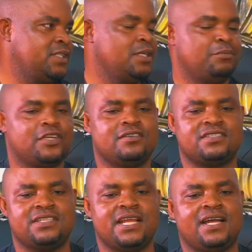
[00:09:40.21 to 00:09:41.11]
because
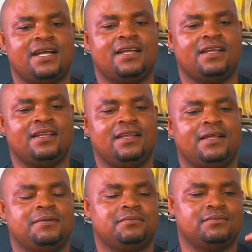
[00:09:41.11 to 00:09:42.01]
their
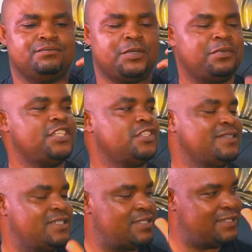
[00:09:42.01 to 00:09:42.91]
population
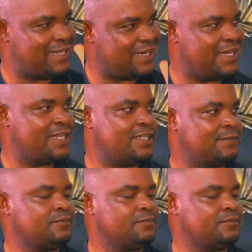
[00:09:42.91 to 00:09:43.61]
is declining.